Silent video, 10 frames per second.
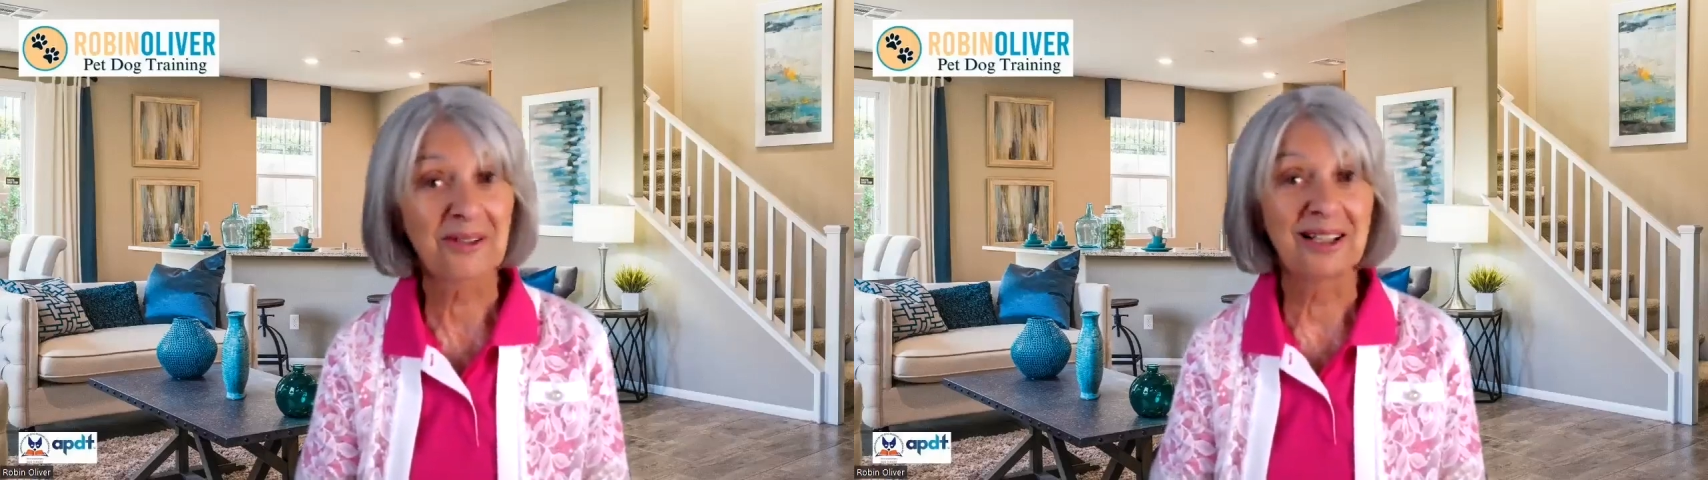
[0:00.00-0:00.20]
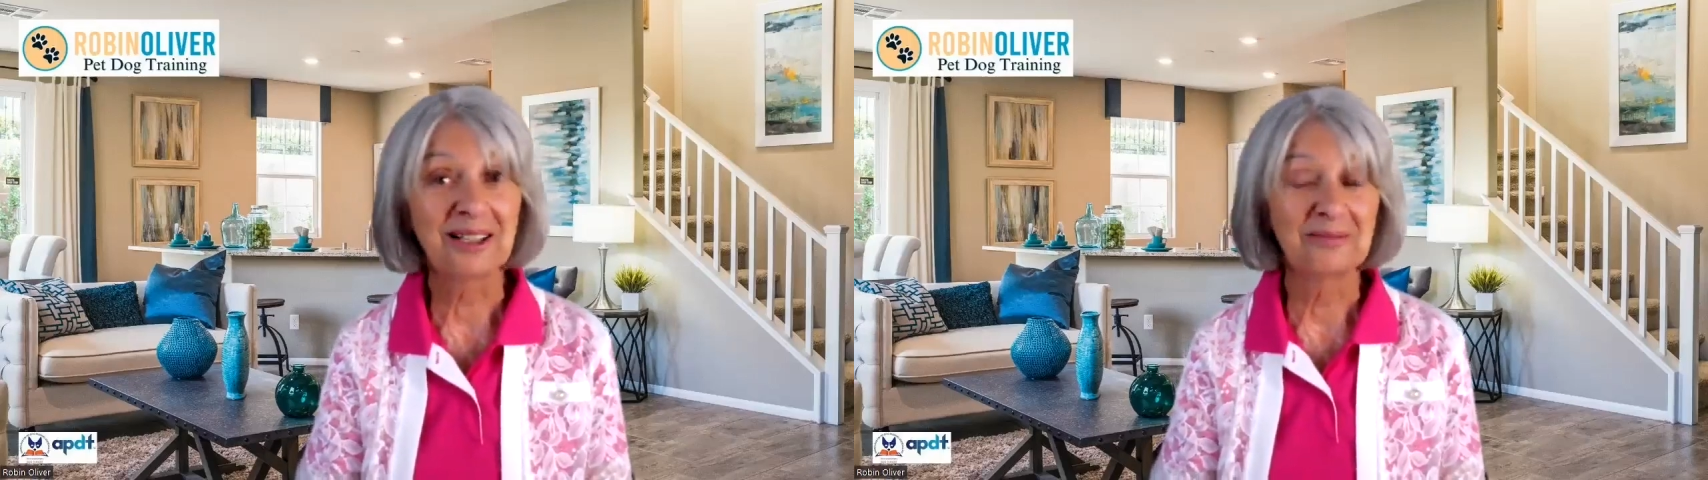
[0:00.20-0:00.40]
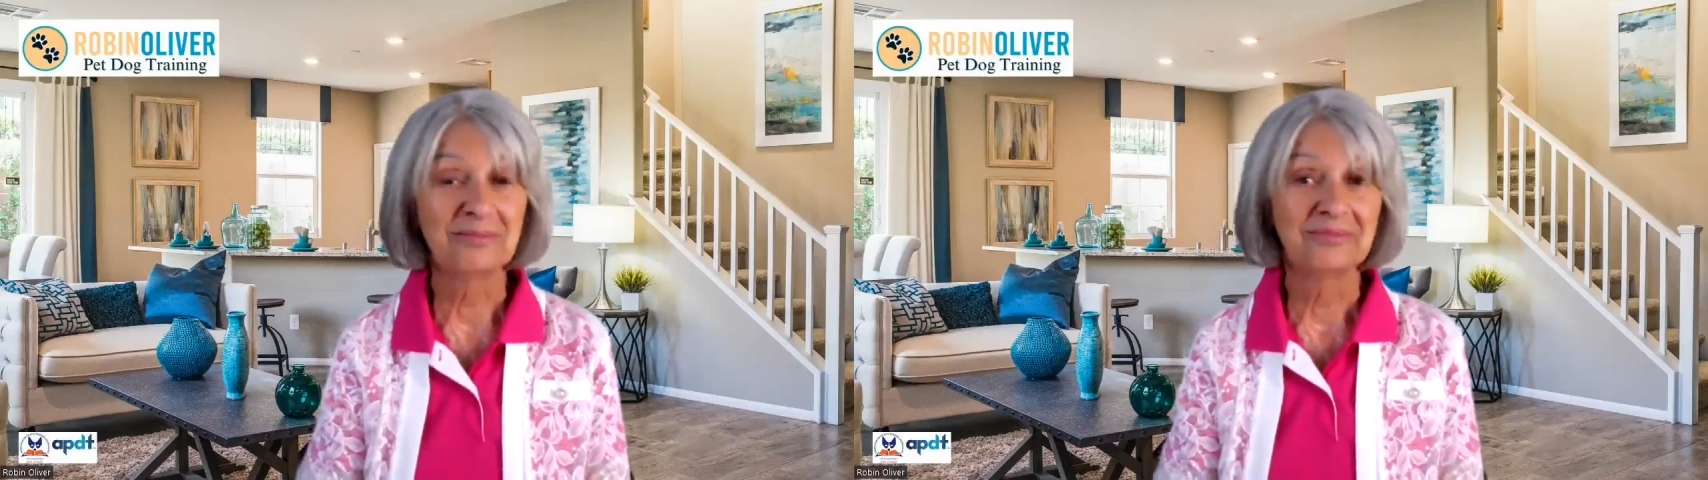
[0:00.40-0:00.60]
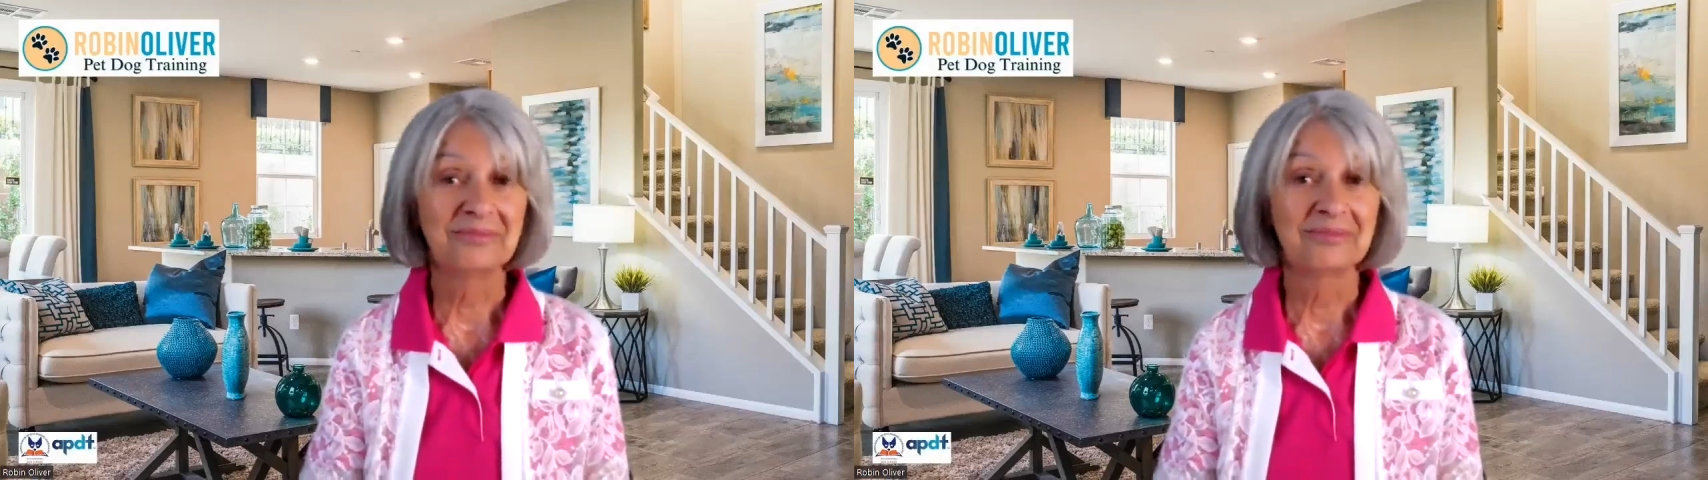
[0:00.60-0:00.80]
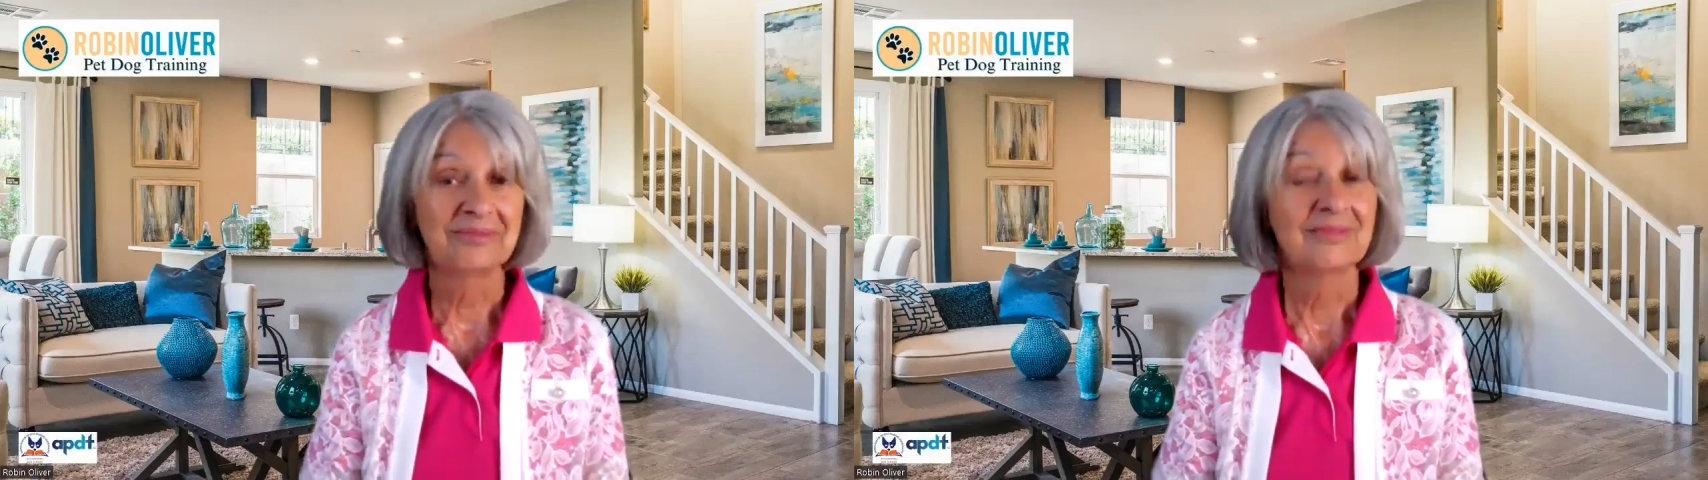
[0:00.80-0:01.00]
crate.
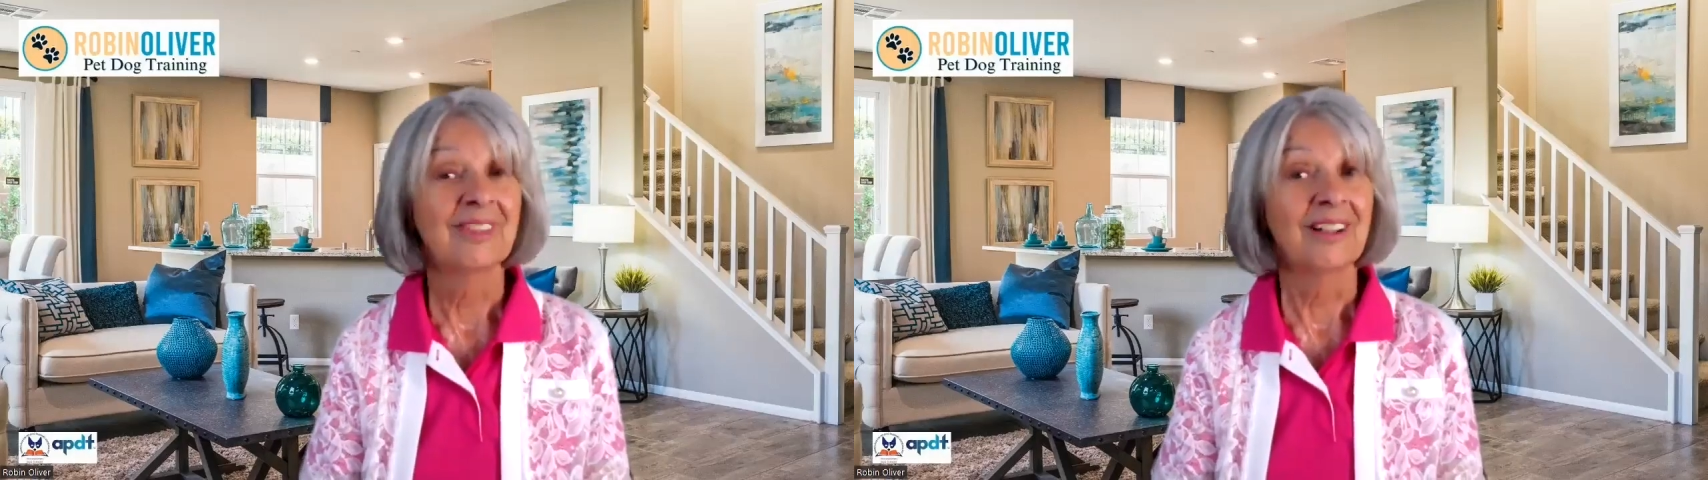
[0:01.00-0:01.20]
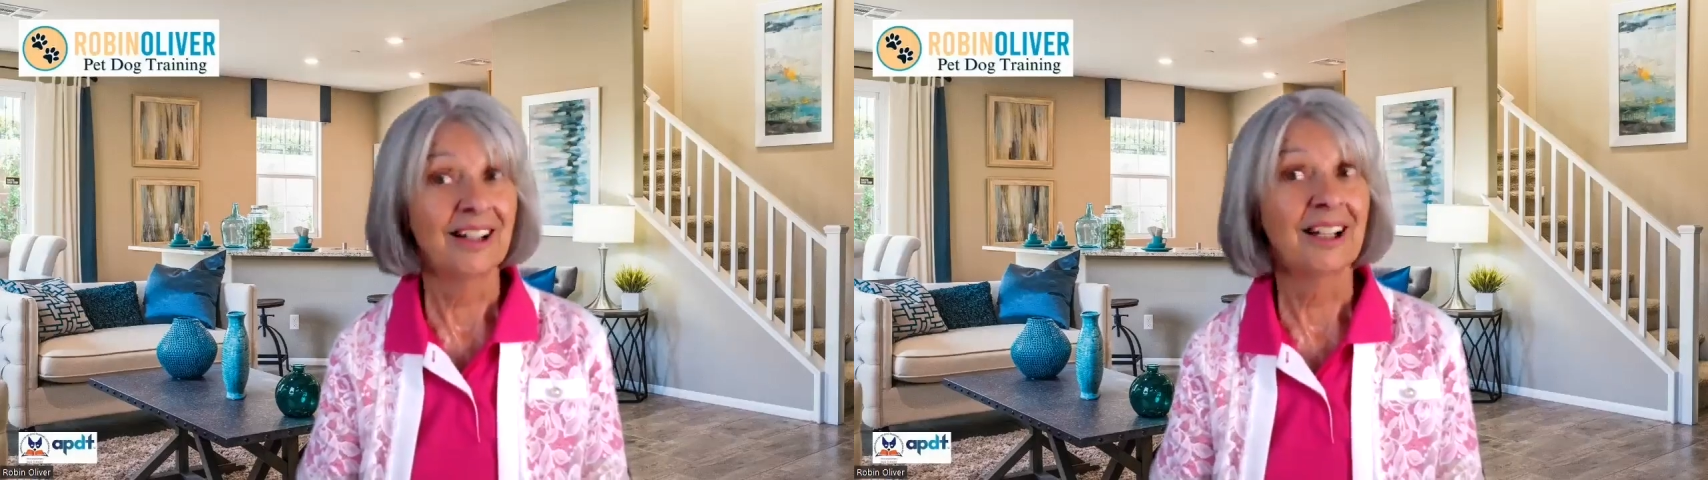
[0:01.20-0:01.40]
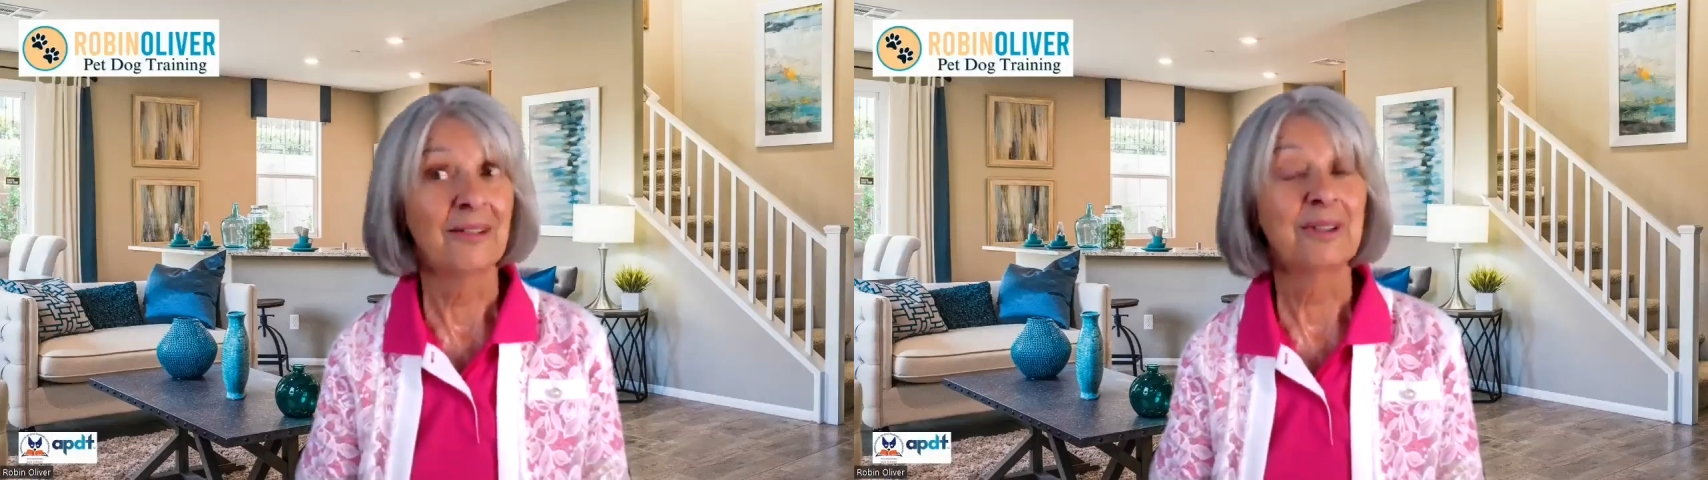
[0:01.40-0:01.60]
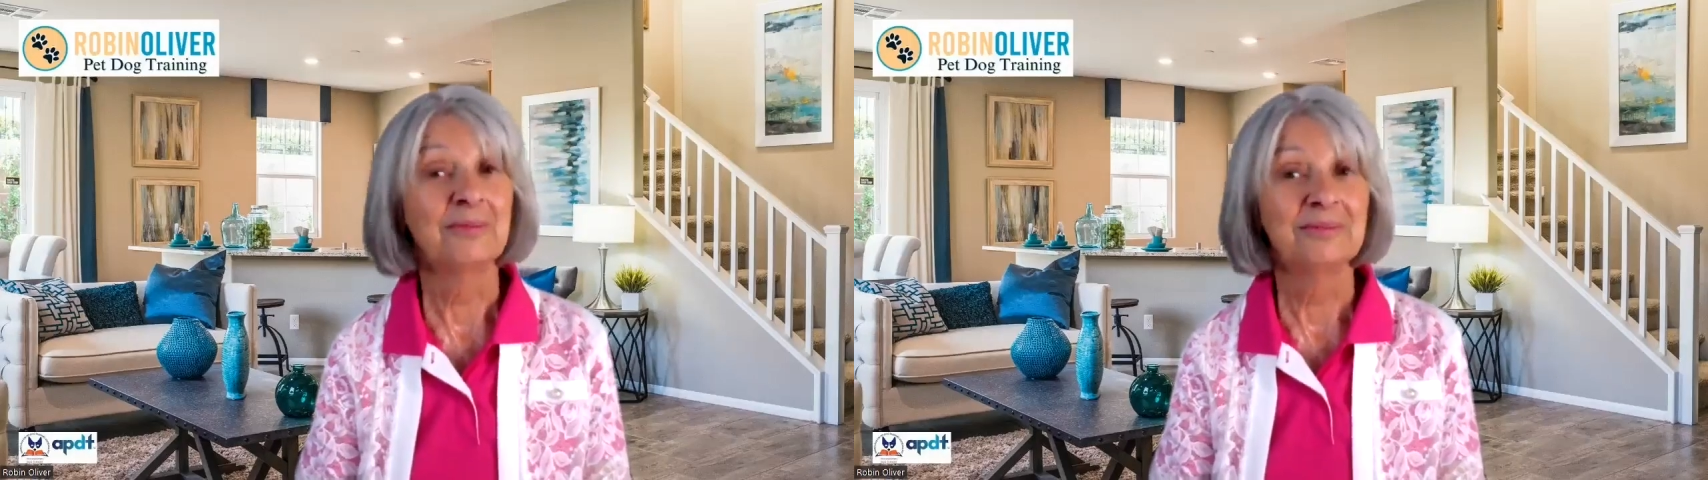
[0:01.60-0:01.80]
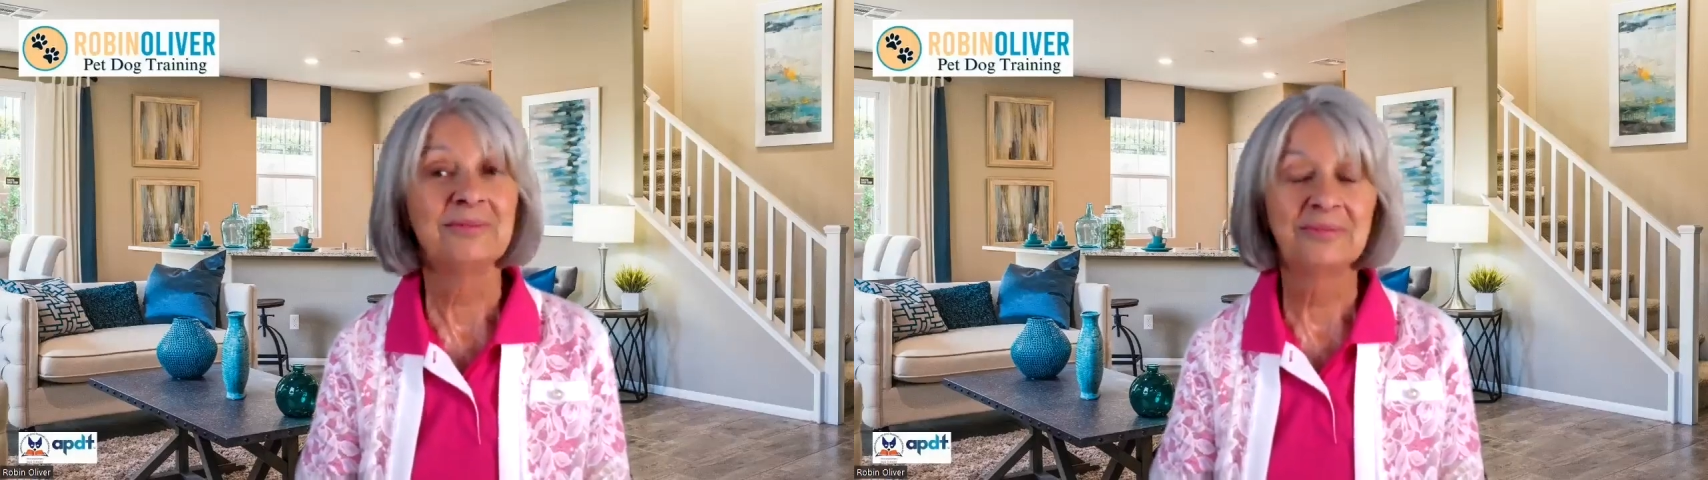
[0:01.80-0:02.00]
I love them.